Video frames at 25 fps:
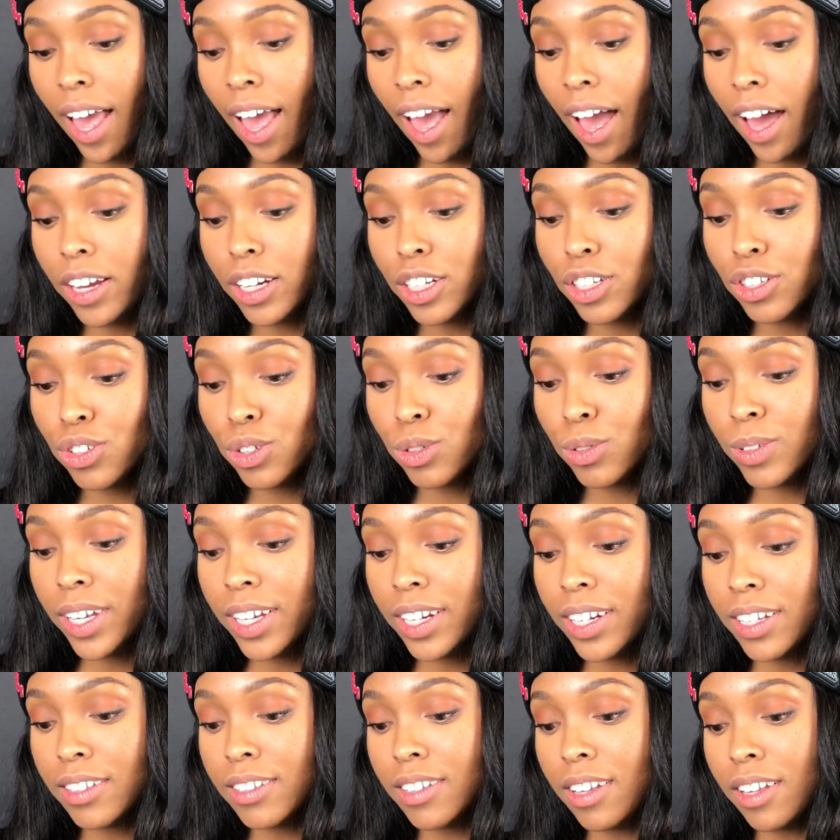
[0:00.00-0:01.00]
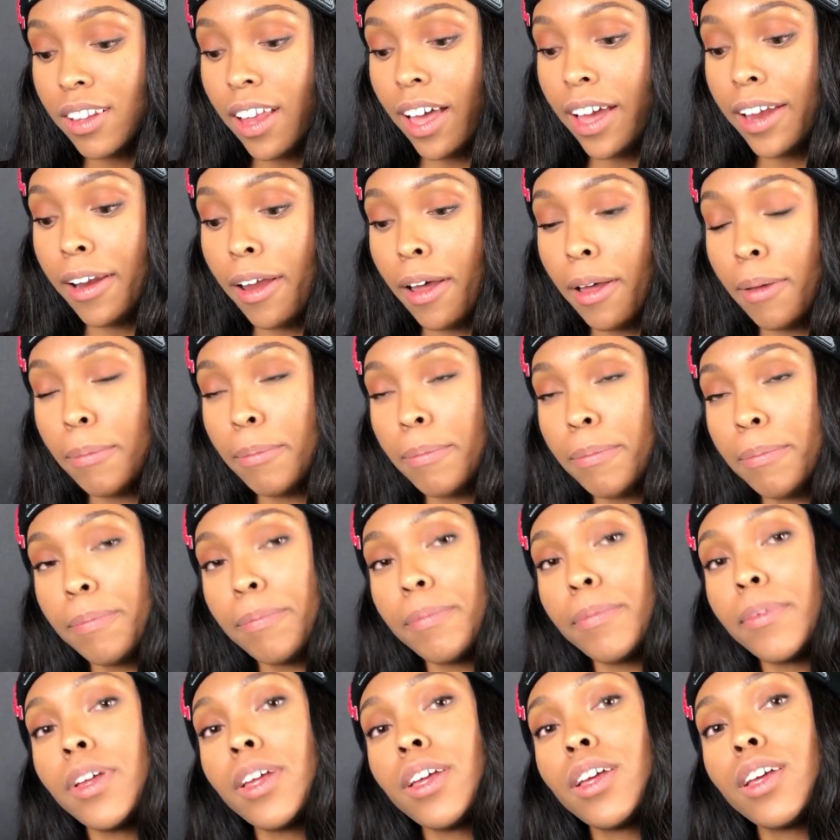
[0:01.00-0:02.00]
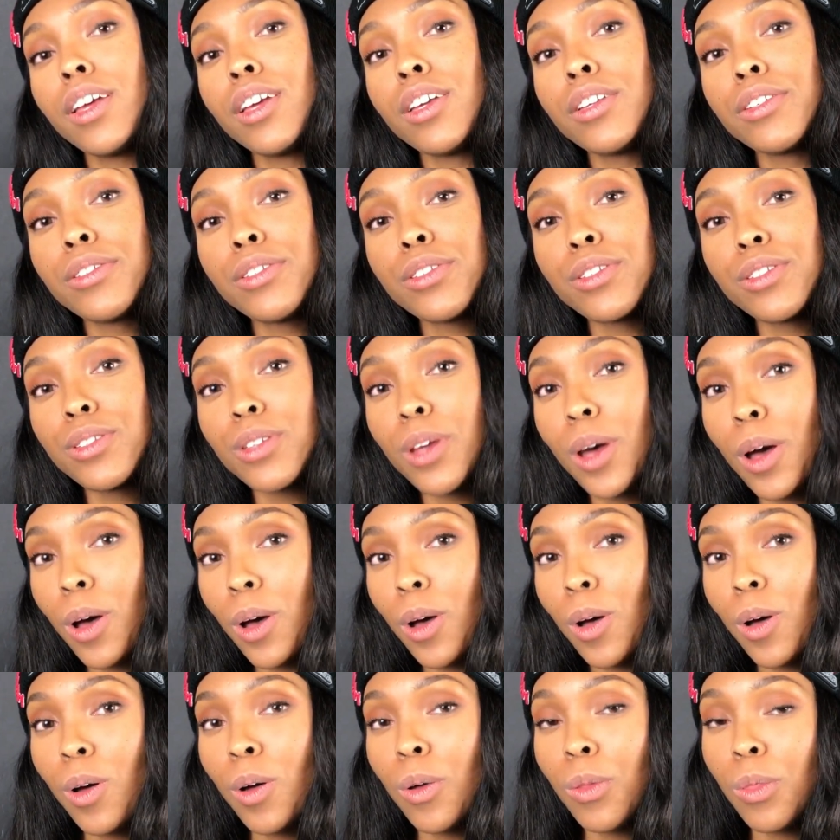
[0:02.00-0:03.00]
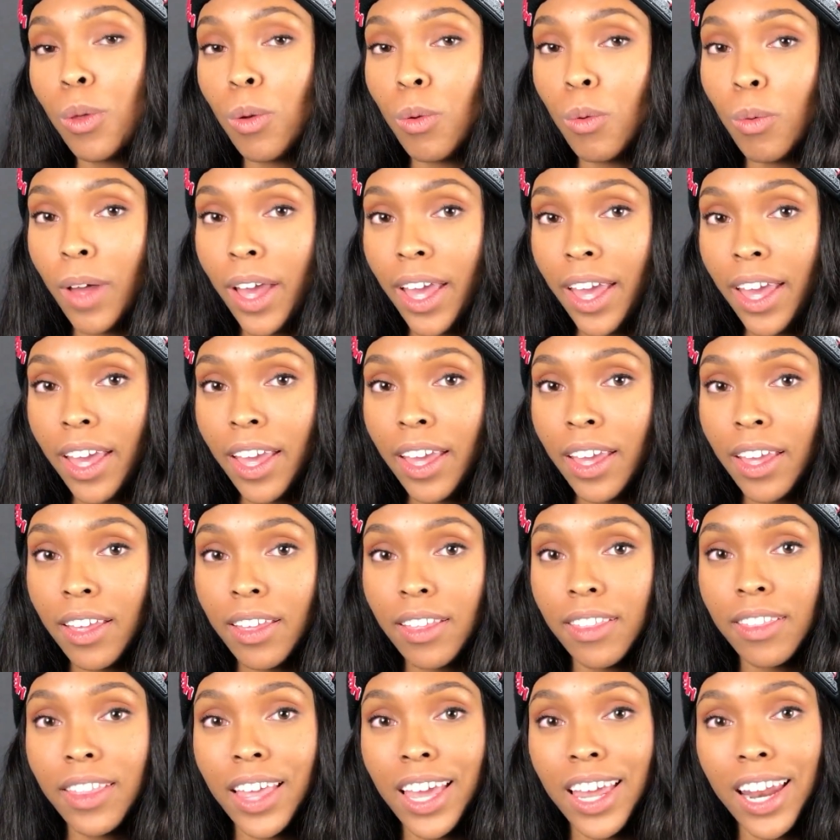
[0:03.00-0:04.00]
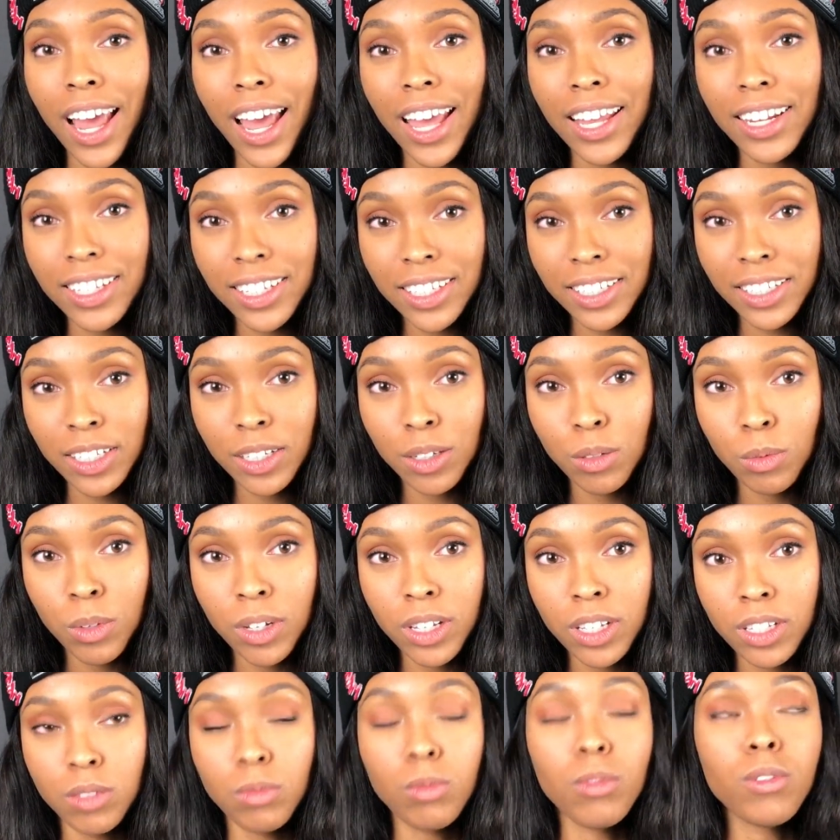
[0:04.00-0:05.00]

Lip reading: How did you get it to light up? So the way that I did it was,